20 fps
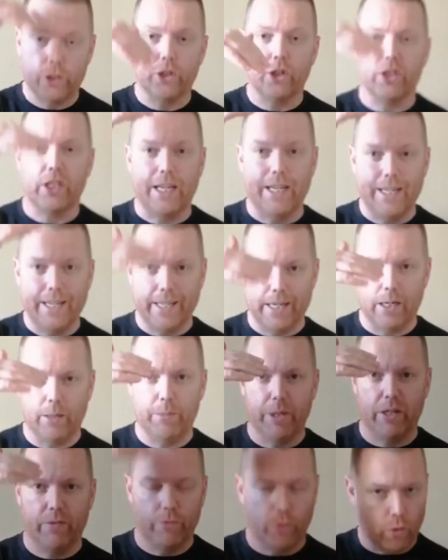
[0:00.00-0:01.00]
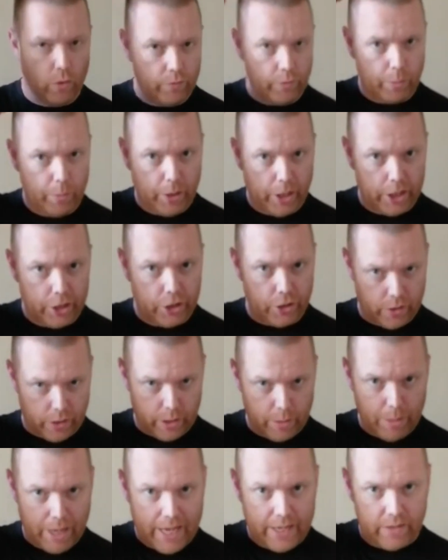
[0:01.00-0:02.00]
just a little bit of overpressure on
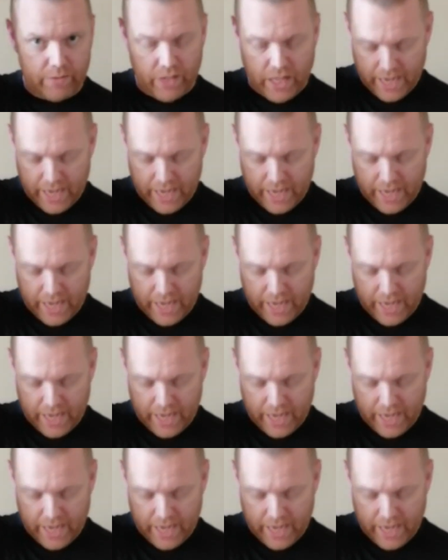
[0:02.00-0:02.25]
the back of the